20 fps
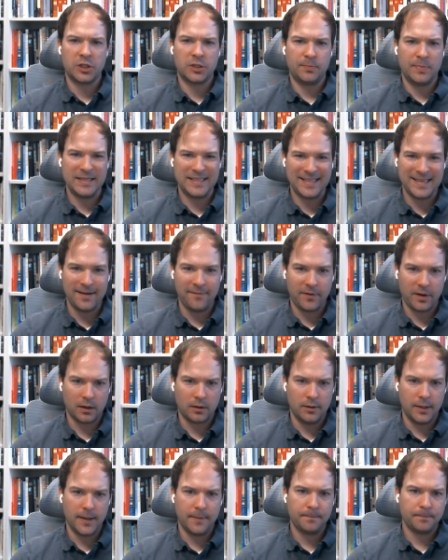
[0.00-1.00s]

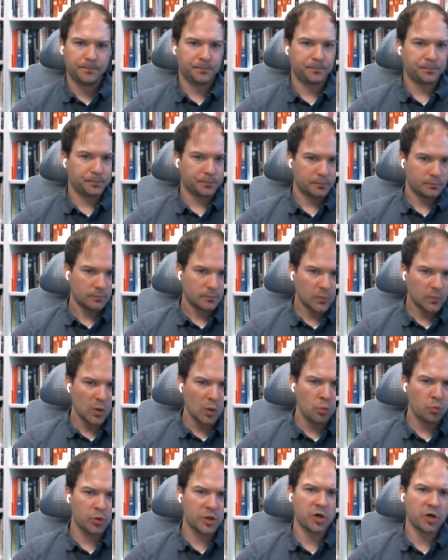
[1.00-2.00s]
specifically.
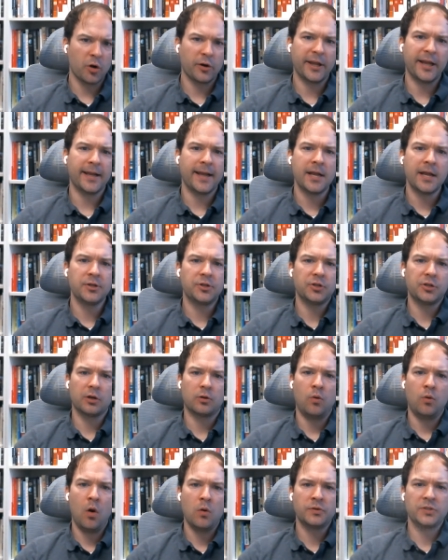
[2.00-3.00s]
Returning again to the
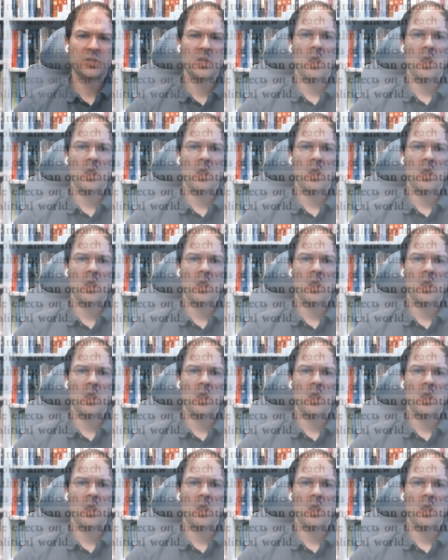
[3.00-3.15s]
quote,